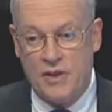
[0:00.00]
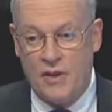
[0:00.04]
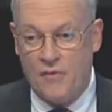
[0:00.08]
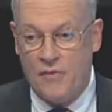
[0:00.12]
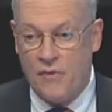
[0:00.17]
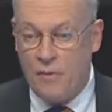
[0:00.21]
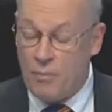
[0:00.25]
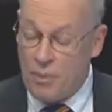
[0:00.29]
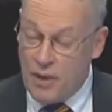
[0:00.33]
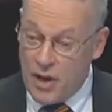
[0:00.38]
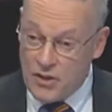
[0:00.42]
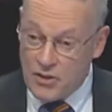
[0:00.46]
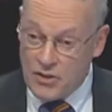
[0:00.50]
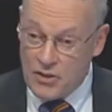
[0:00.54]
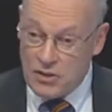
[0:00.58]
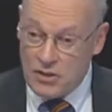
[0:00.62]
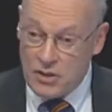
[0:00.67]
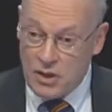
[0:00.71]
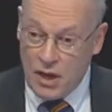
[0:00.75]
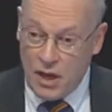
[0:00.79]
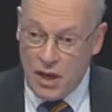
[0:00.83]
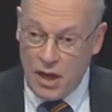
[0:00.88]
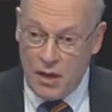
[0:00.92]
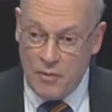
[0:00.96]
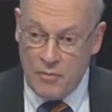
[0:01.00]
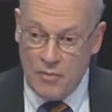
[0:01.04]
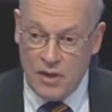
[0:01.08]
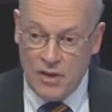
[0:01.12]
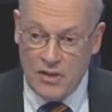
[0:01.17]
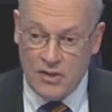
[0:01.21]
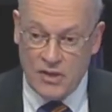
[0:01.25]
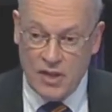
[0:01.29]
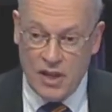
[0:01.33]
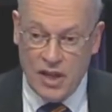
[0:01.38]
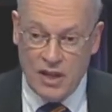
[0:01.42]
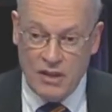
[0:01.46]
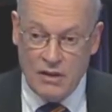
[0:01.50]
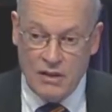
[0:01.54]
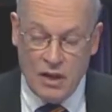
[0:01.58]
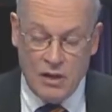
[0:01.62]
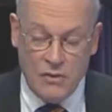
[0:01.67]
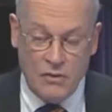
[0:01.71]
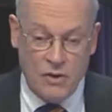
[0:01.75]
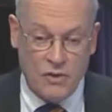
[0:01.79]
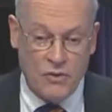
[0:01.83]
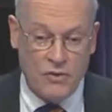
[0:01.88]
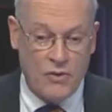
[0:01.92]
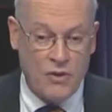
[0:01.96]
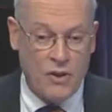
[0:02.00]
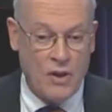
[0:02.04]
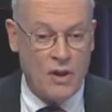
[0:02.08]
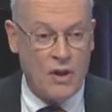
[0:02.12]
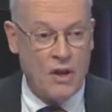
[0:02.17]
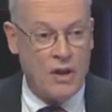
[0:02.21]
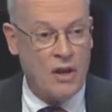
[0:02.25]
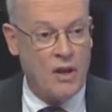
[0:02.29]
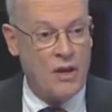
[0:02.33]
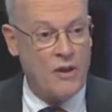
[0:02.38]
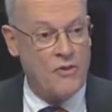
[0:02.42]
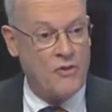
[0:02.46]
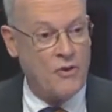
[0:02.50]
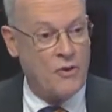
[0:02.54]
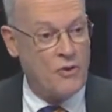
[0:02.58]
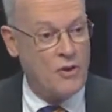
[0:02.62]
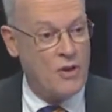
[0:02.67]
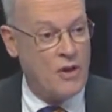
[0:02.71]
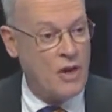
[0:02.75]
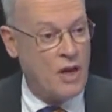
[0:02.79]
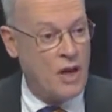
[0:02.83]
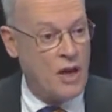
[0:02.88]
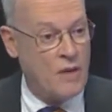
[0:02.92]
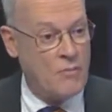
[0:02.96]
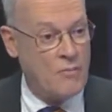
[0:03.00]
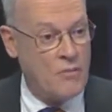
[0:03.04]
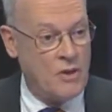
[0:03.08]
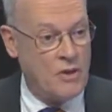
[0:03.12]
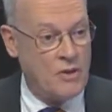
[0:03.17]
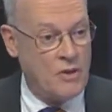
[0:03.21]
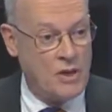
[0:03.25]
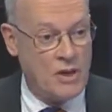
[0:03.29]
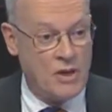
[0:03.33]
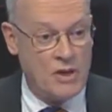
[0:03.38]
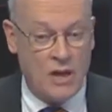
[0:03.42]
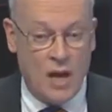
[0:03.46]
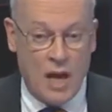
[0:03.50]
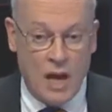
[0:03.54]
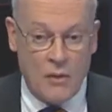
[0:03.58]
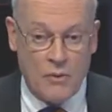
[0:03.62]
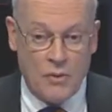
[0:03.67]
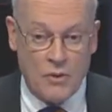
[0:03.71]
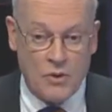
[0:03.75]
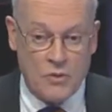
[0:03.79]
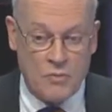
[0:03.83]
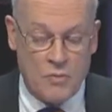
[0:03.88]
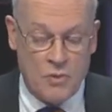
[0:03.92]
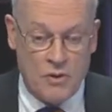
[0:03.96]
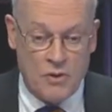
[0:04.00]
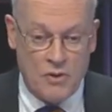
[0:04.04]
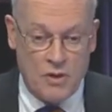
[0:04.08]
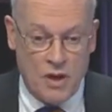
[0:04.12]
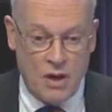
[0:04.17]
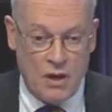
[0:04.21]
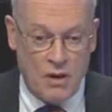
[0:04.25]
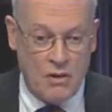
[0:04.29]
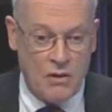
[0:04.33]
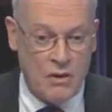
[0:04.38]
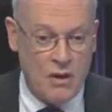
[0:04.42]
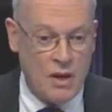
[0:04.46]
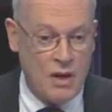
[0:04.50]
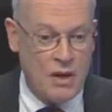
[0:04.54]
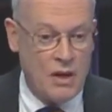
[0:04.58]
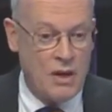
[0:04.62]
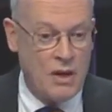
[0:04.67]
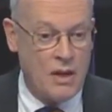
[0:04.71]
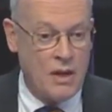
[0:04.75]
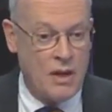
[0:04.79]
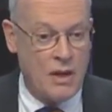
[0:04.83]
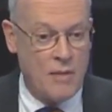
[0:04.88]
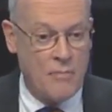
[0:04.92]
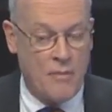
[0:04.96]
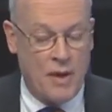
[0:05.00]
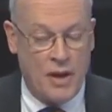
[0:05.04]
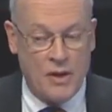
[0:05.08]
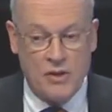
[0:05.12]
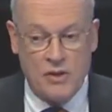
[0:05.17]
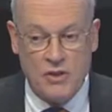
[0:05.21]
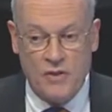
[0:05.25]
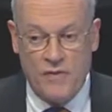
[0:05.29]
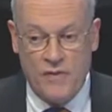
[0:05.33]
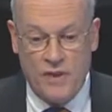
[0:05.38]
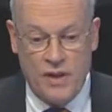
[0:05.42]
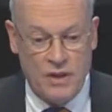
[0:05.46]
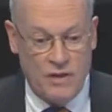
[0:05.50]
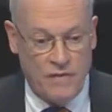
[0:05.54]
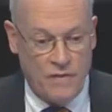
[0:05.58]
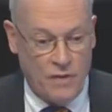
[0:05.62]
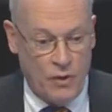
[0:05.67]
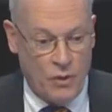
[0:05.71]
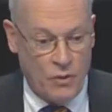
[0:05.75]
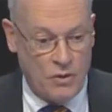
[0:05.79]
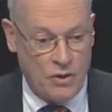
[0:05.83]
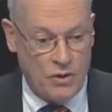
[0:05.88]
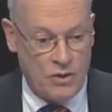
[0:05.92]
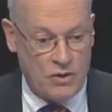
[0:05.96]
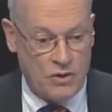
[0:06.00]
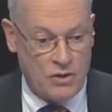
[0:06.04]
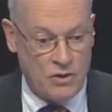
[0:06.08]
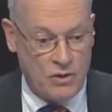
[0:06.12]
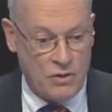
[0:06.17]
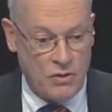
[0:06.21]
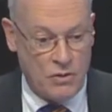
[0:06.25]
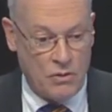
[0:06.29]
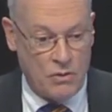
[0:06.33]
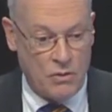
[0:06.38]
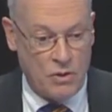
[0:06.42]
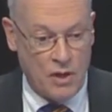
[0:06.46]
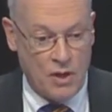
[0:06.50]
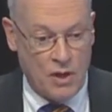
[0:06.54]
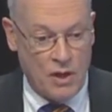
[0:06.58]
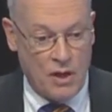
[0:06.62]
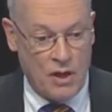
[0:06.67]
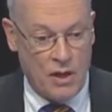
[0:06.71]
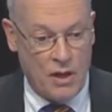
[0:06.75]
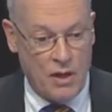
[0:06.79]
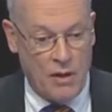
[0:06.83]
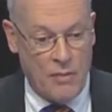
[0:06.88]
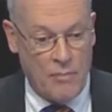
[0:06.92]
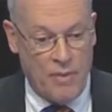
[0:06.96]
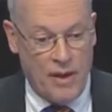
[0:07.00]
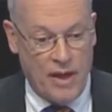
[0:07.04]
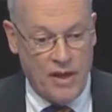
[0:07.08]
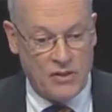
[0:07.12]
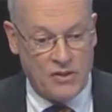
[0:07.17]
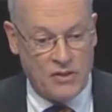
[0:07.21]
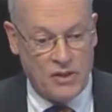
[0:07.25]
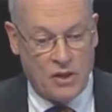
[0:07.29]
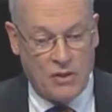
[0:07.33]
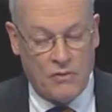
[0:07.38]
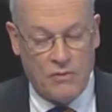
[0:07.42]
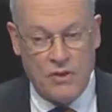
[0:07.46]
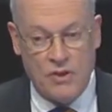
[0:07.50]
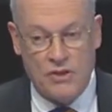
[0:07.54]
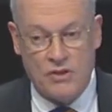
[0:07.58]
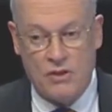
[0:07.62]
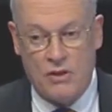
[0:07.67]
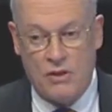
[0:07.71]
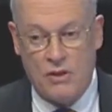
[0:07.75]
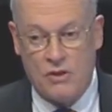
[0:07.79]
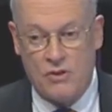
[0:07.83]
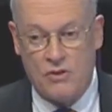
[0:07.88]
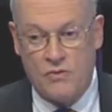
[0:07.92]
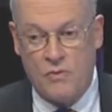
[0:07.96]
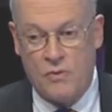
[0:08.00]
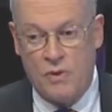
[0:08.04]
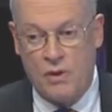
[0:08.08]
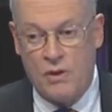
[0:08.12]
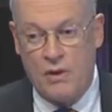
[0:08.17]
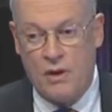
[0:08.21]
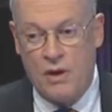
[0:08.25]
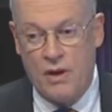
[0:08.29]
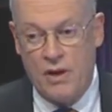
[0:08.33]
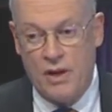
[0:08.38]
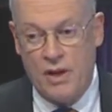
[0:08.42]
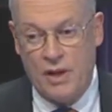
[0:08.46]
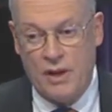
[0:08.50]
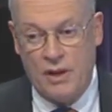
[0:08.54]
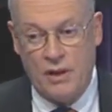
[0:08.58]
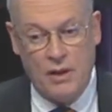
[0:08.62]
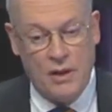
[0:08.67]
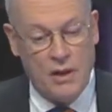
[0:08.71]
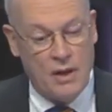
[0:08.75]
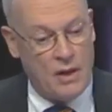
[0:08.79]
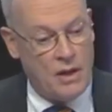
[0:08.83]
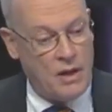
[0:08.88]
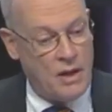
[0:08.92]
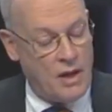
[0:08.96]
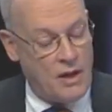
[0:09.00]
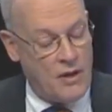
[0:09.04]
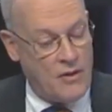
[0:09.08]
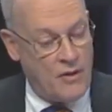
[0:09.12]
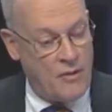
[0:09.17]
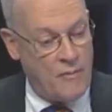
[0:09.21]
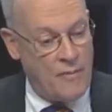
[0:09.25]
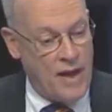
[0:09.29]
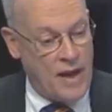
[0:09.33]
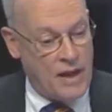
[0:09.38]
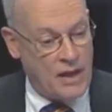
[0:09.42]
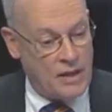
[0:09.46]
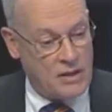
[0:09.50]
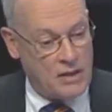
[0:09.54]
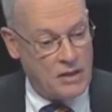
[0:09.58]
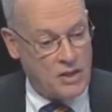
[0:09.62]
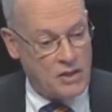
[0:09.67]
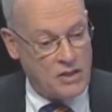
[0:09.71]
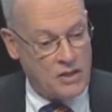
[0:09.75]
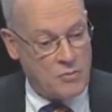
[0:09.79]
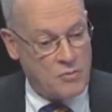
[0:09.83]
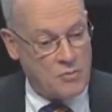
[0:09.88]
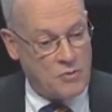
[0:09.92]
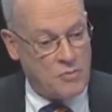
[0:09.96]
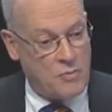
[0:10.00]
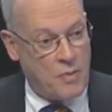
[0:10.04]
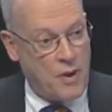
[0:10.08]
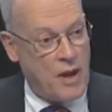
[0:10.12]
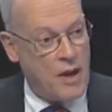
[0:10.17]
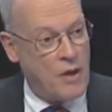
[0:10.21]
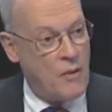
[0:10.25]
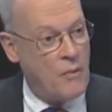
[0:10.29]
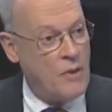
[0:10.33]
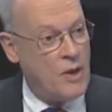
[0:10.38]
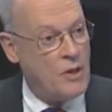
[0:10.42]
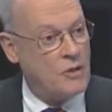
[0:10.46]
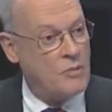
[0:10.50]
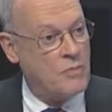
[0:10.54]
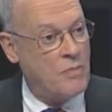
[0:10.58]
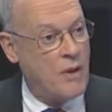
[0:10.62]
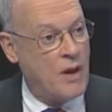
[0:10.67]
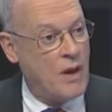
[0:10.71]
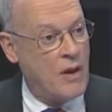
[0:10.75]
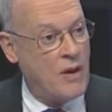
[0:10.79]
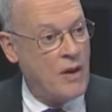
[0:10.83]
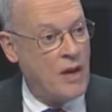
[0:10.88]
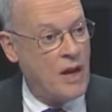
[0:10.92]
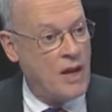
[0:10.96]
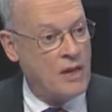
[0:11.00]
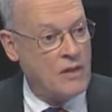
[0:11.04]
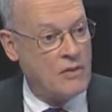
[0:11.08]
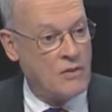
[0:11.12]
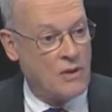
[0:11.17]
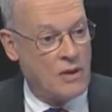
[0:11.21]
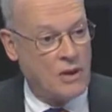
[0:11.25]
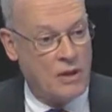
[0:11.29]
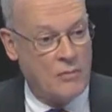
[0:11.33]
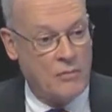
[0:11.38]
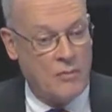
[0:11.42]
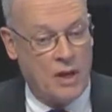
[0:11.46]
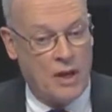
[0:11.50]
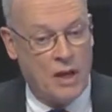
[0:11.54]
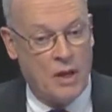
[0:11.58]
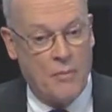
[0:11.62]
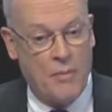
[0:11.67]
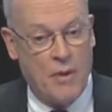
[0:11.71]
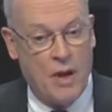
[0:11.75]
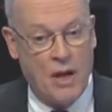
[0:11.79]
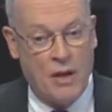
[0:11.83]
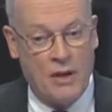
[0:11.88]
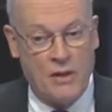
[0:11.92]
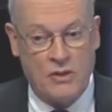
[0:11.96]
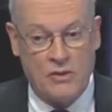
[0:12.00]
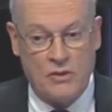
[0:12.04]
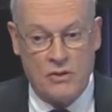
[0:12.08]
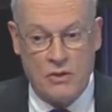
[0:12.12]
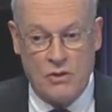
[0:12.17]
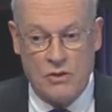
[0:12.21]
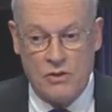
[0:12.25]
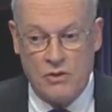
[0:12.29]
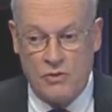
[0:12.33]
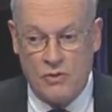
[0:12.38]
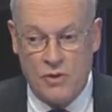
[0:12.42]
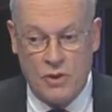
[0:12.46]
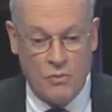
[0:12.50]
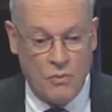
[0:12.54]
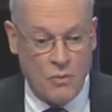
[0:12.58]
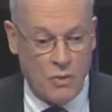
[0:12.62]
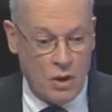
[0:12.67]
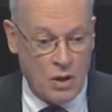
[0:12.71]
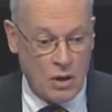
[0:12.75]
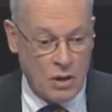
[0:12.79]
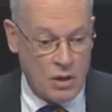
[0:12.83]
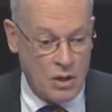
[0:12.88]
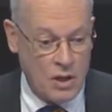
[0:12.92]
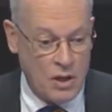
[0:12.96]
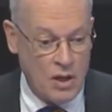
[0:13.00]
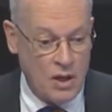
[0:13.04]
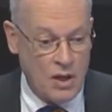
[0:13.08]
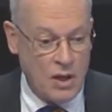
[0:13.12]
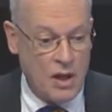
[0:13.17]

of the present time is $839 million per year, much of it devoted to basic research regarding the mechanisms by which bariatric and metabolic surgery work.